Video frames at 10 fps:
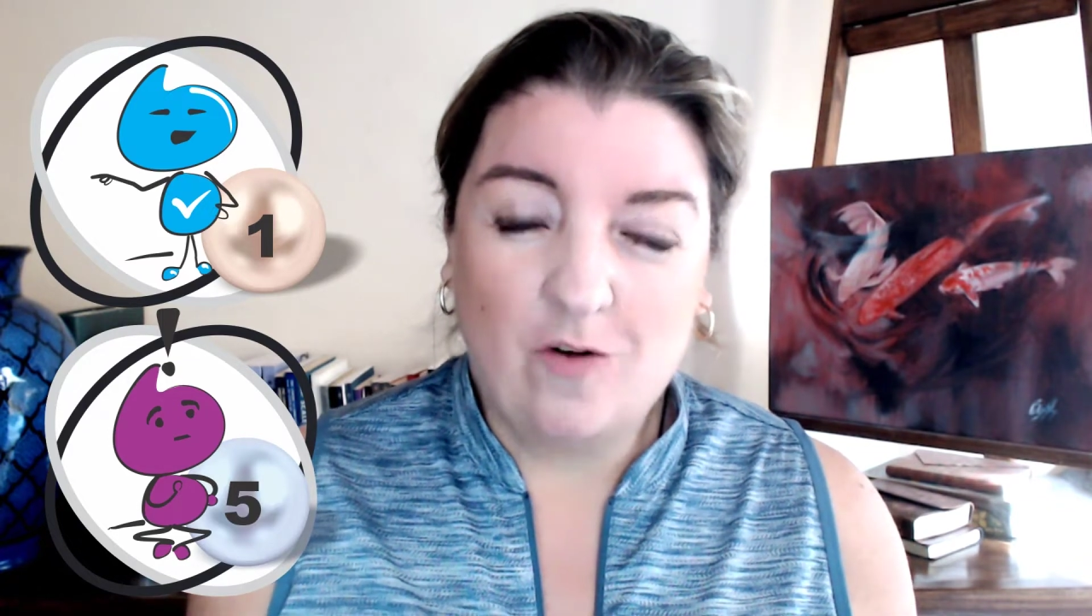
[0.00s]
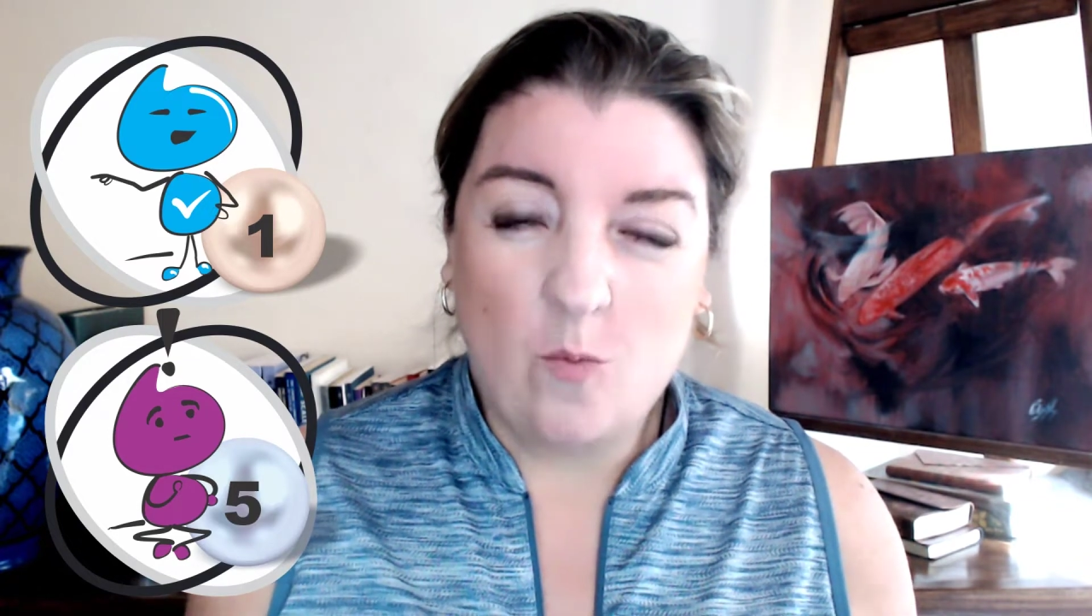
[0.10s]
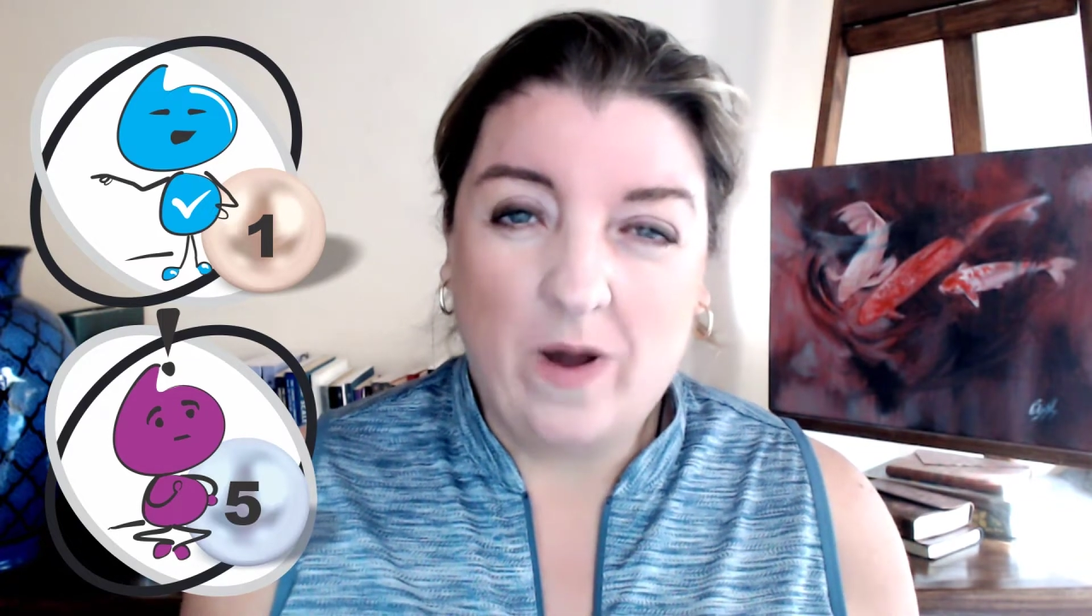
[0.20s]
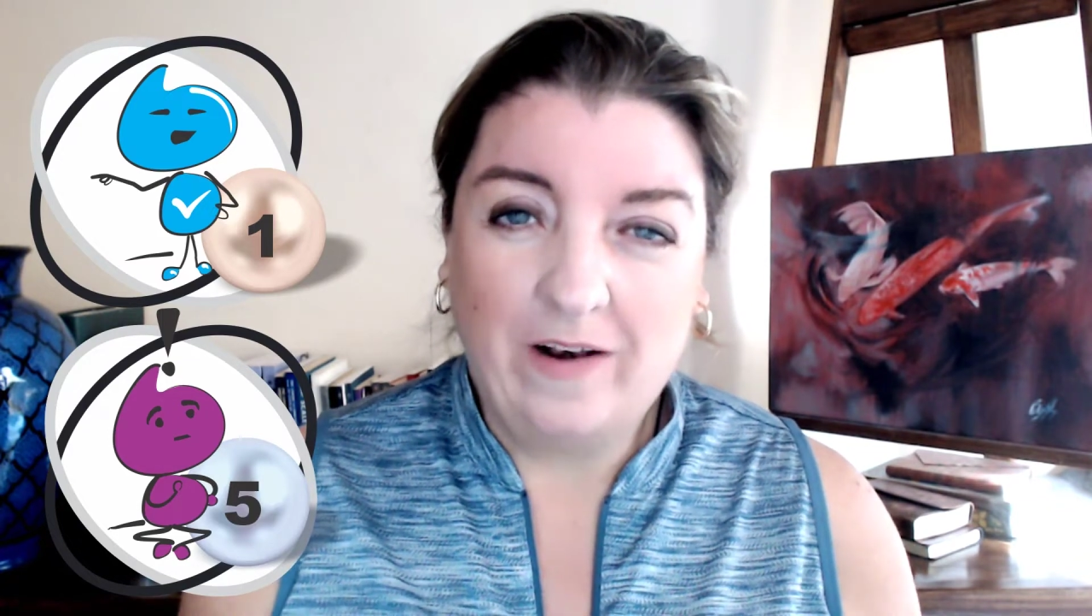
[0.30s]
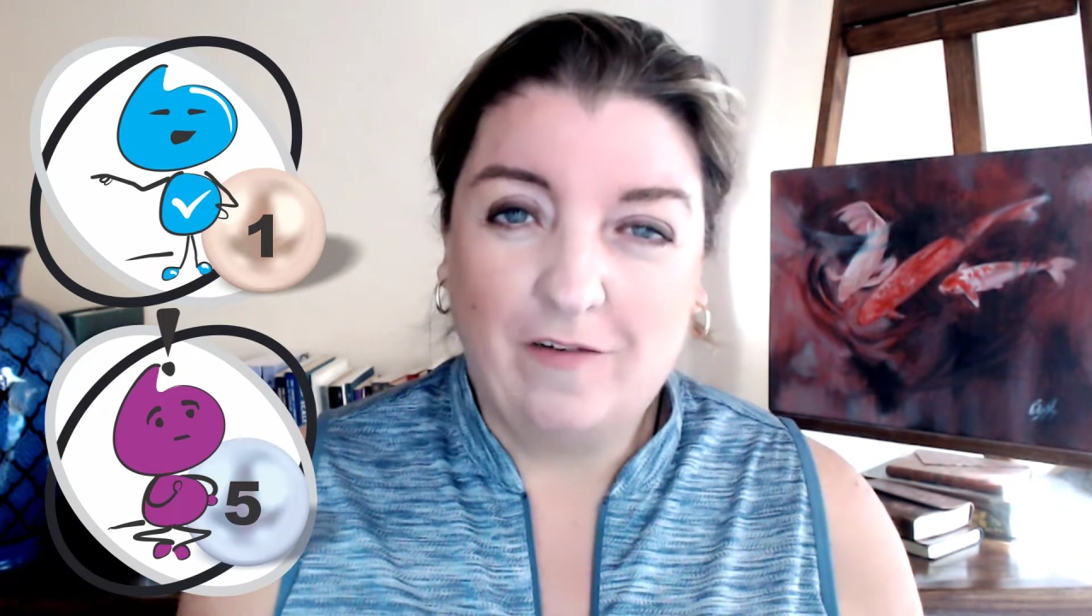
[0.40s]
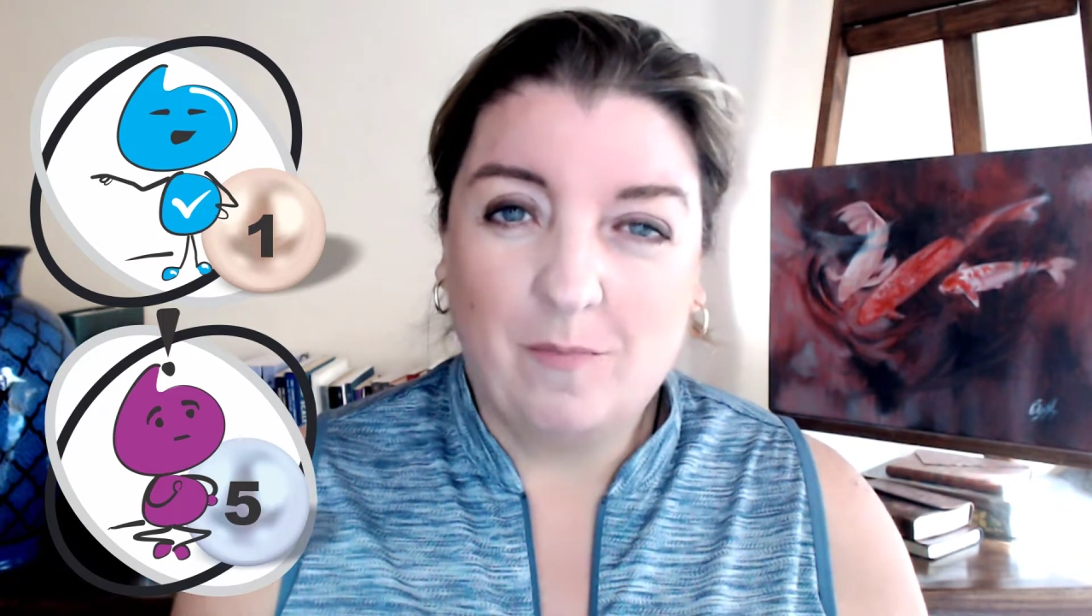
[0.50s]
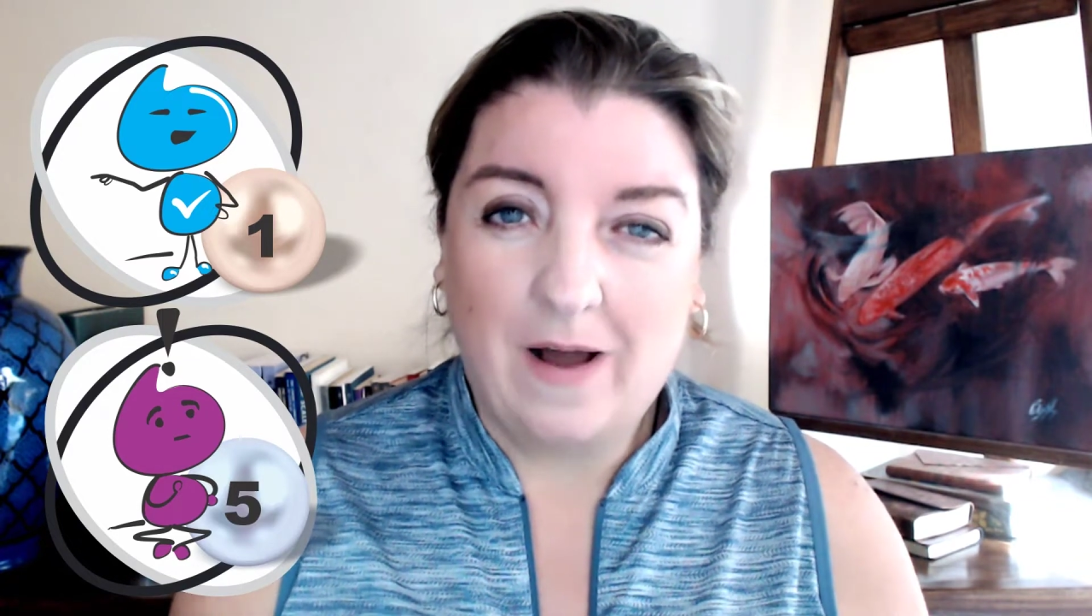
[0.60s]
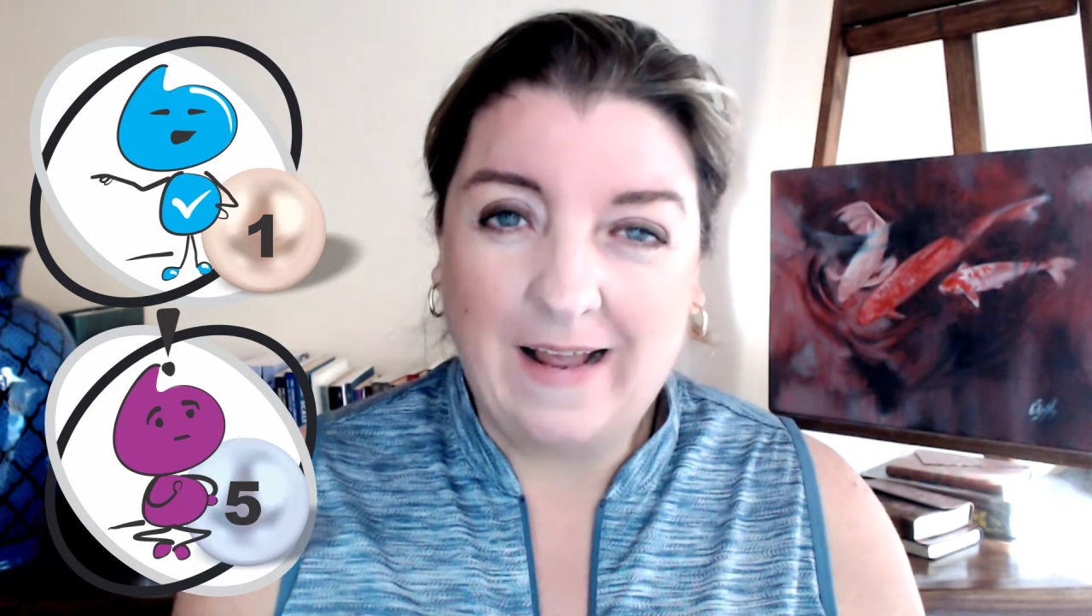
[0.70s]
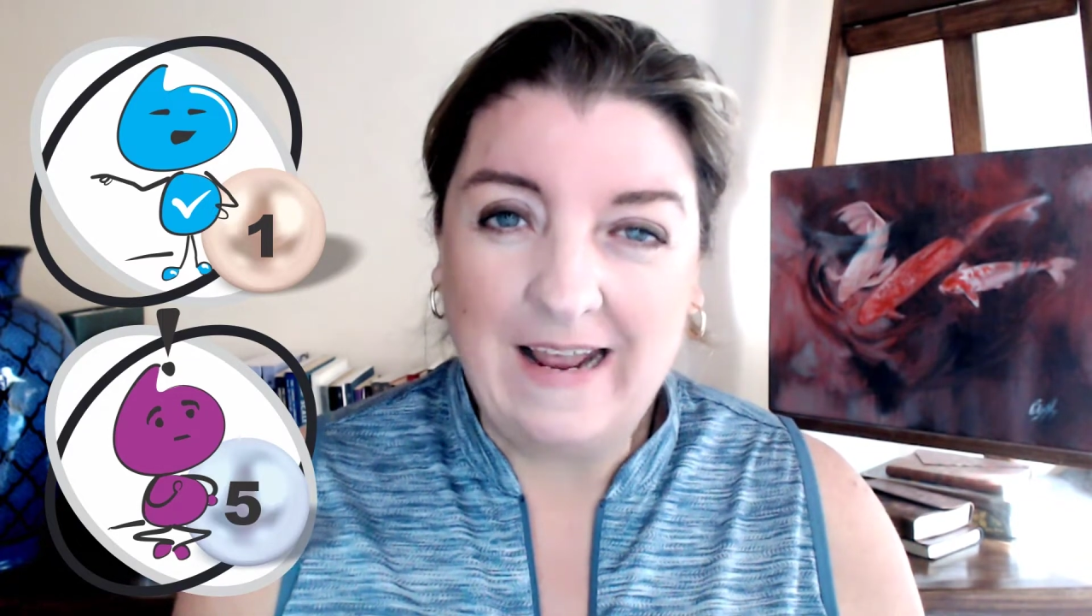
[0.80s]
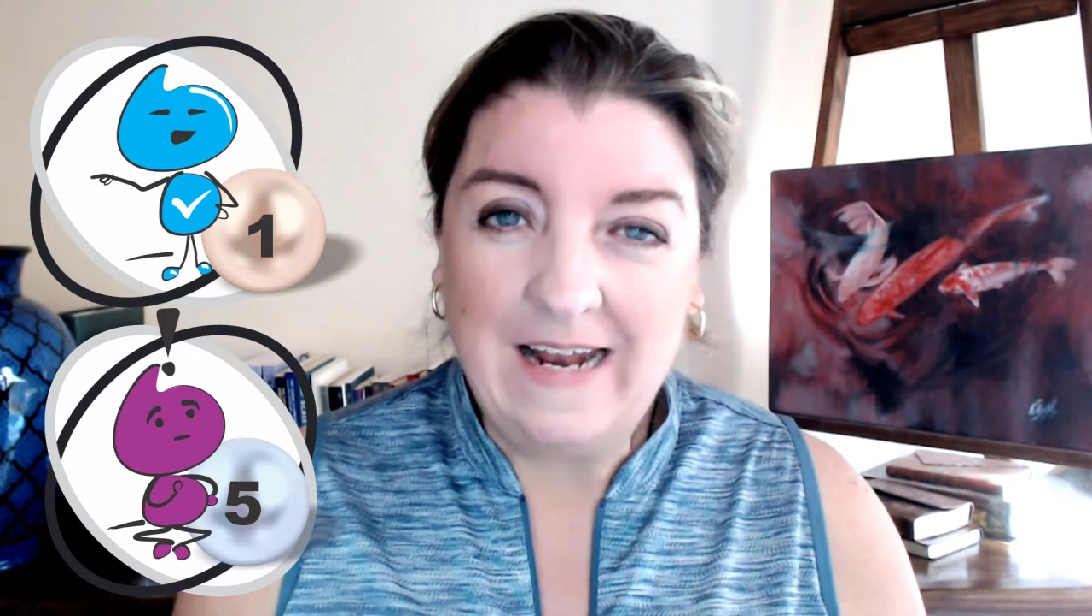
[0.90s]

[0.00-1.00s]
from one of my